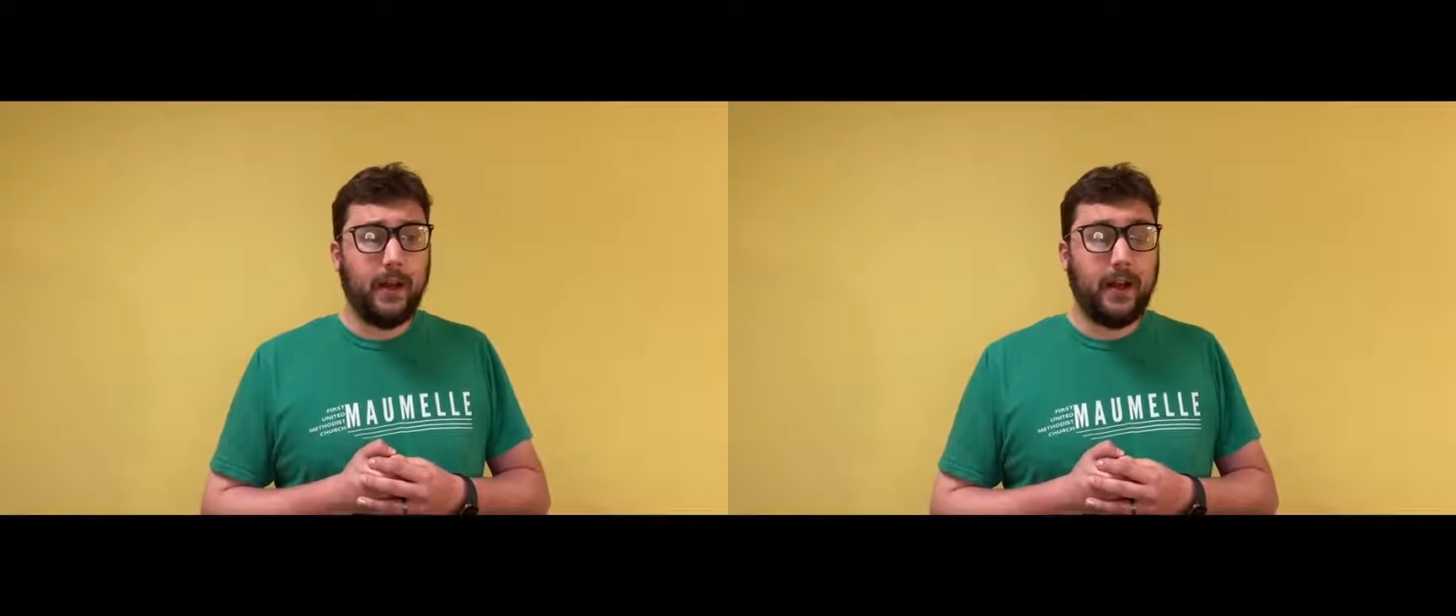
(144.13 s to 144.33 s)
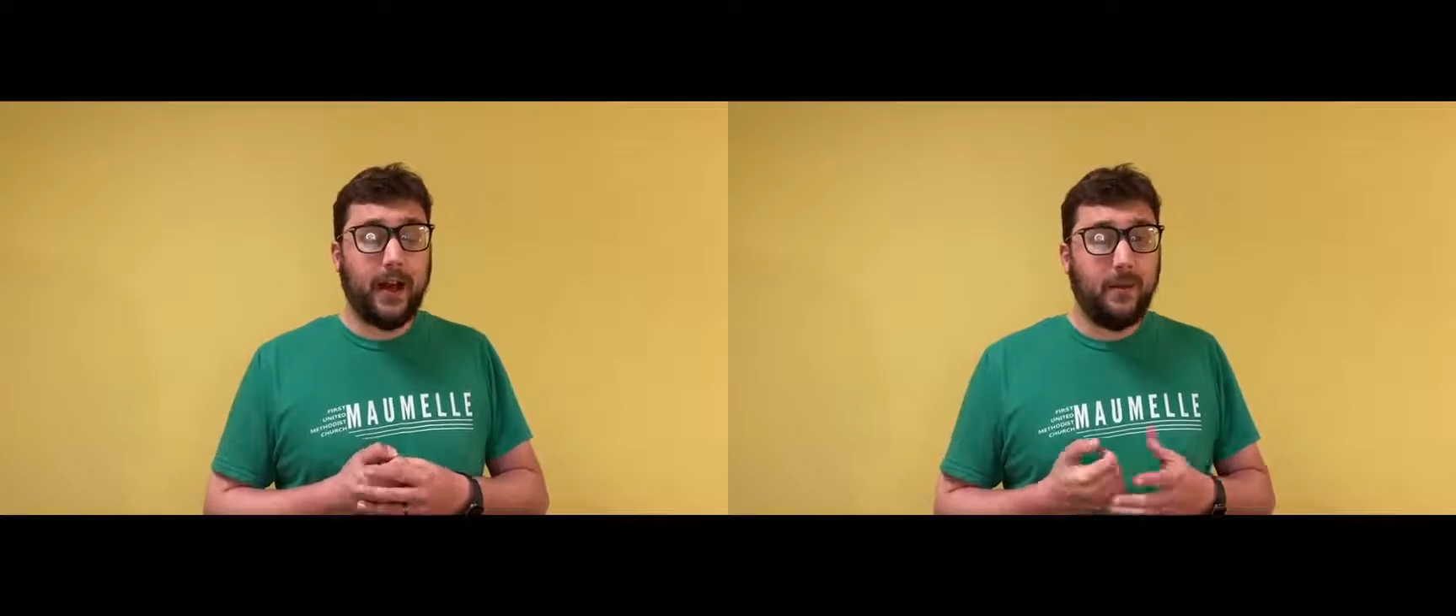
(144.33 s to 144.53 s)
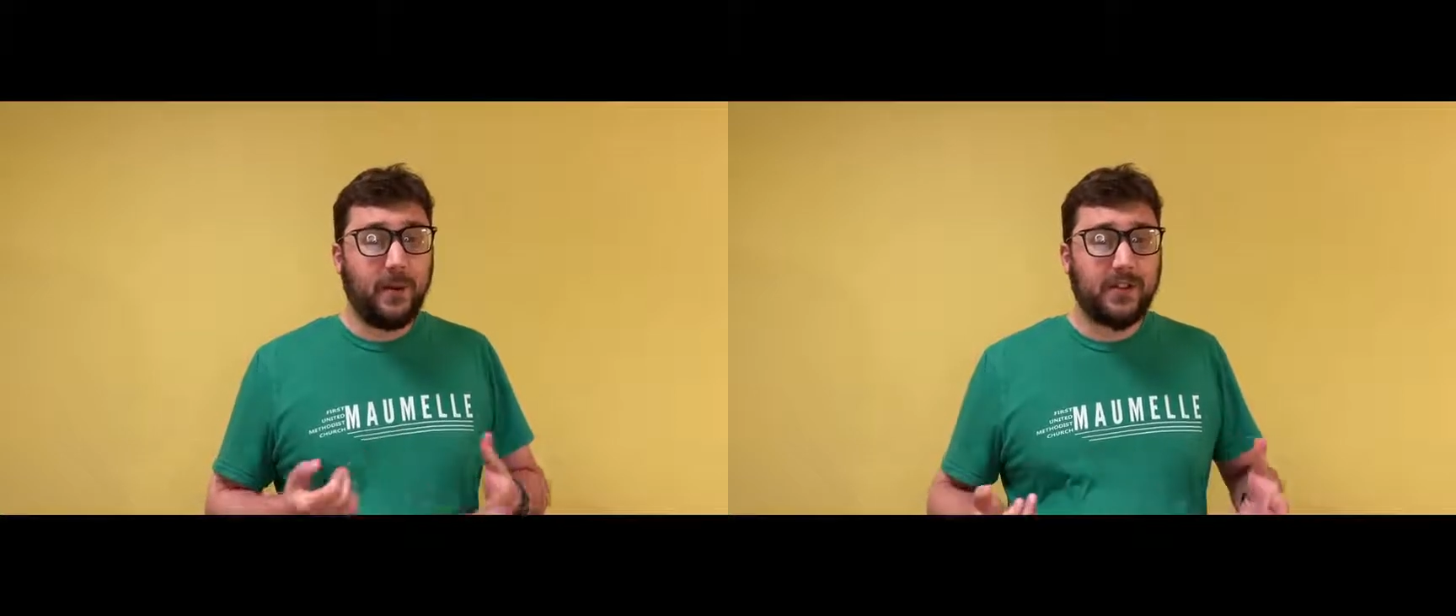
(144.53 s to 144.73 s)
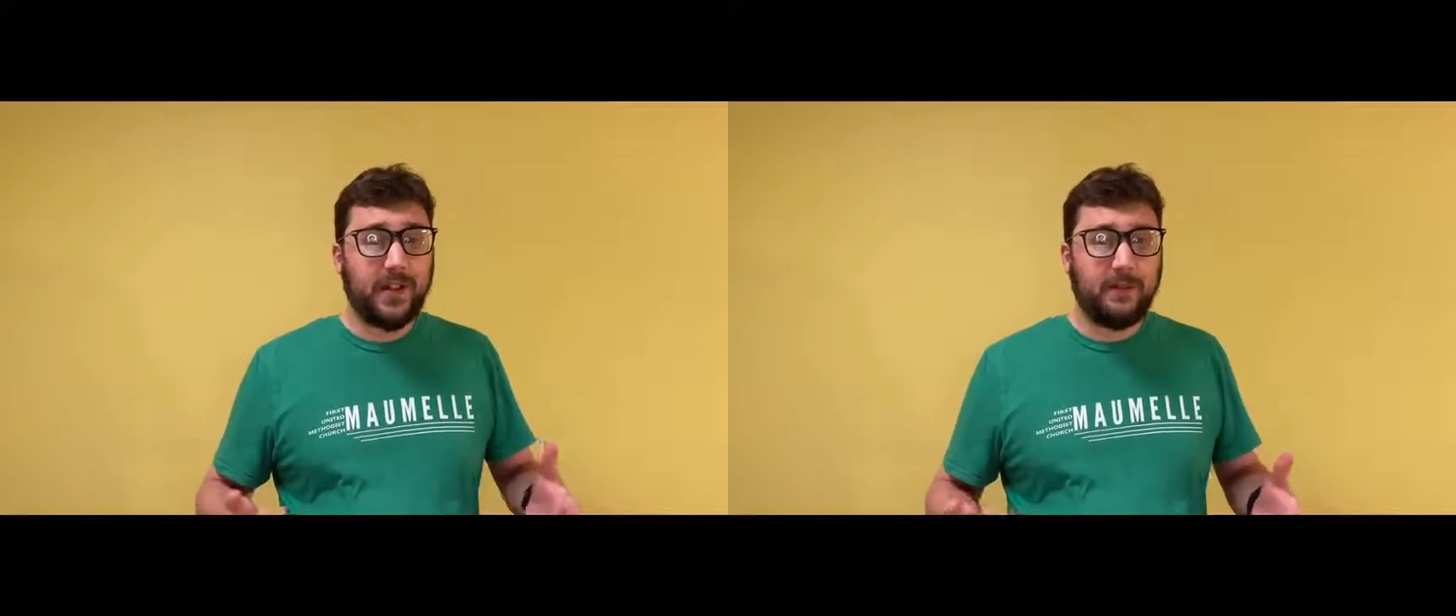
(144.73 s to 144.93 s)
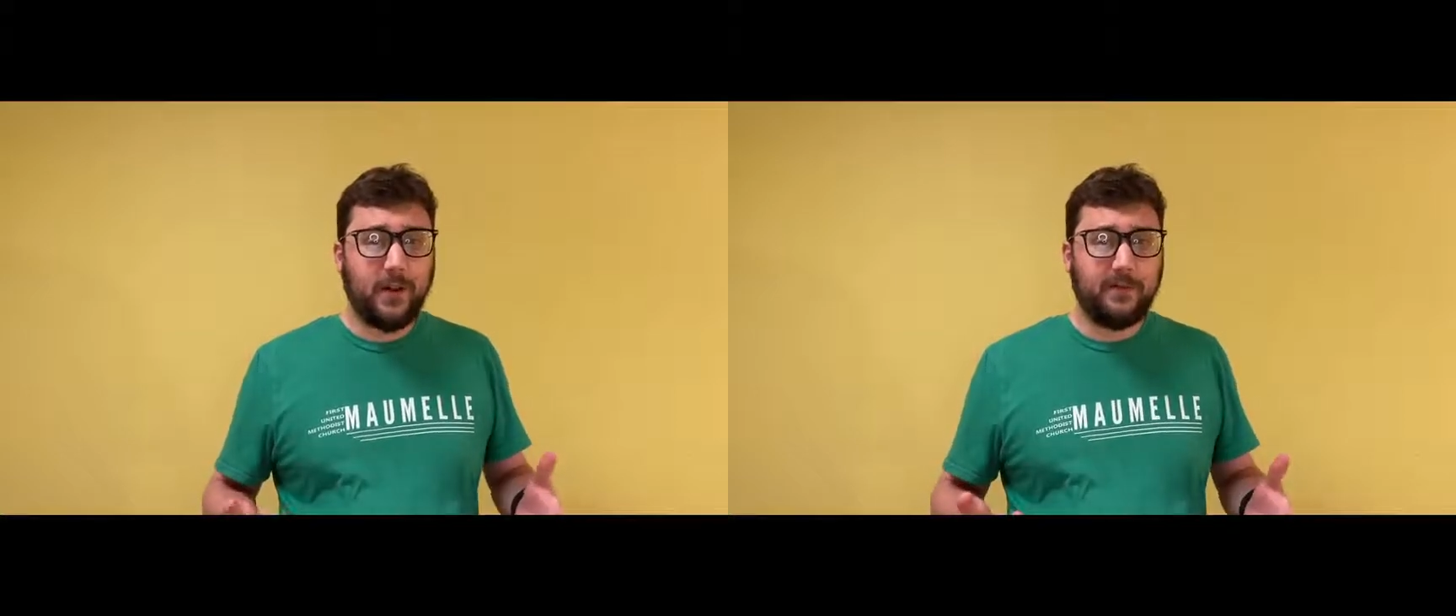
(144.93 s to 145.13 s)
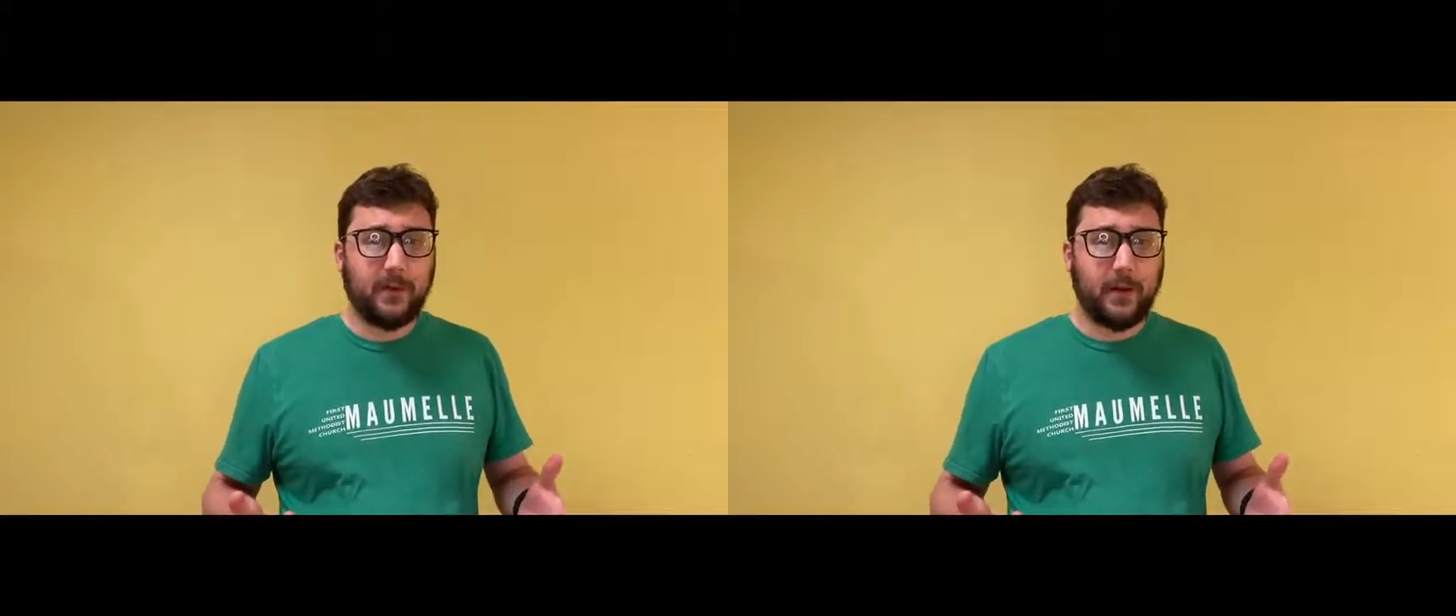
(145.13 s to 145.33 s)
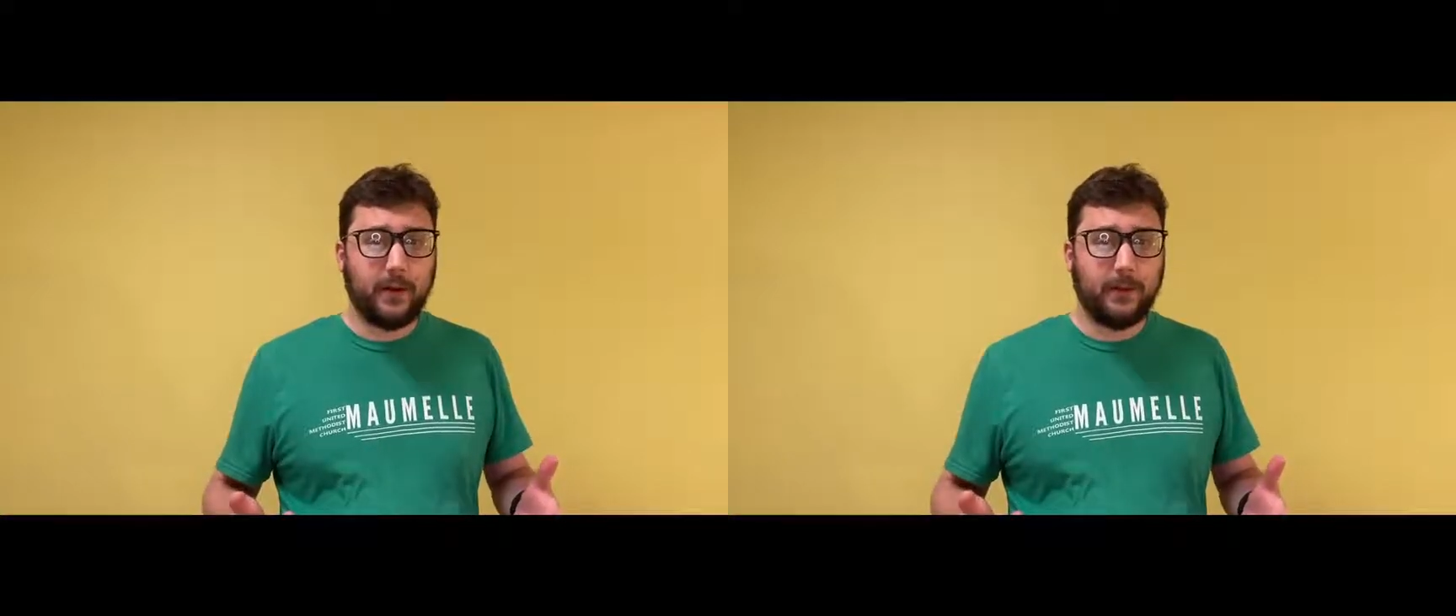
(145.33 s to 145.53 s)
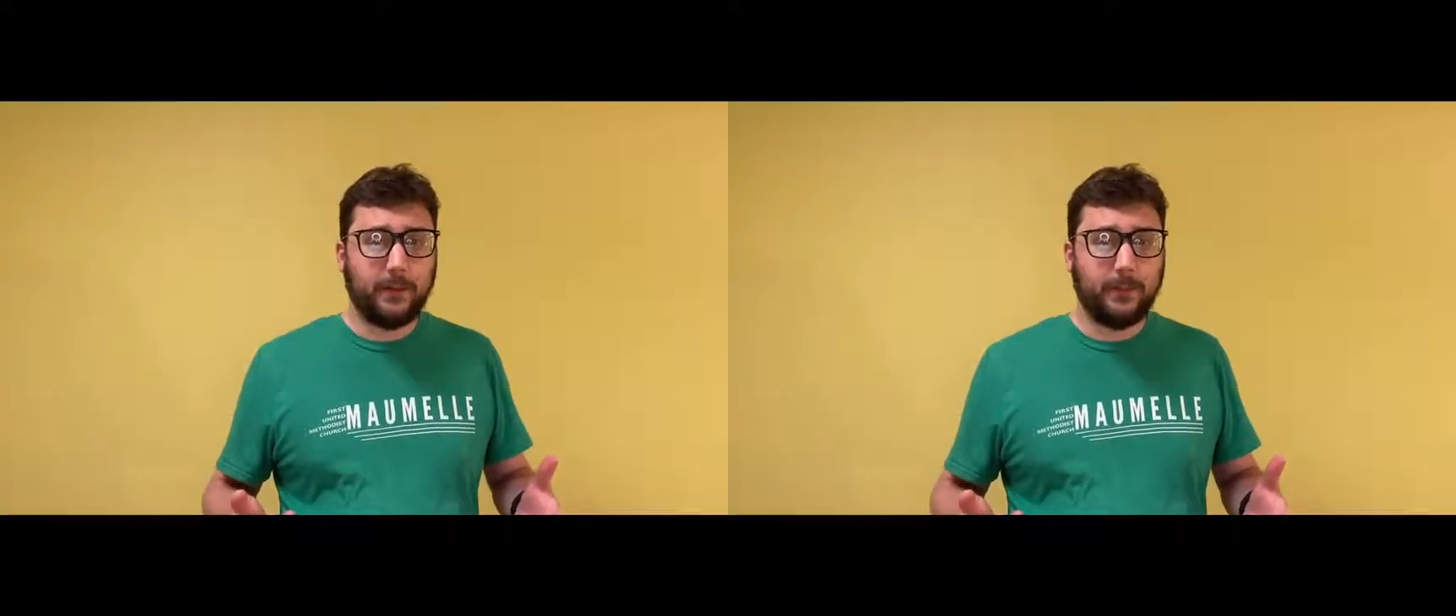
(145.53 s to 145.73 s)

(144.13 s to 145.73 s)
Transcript: and how much they've done for us.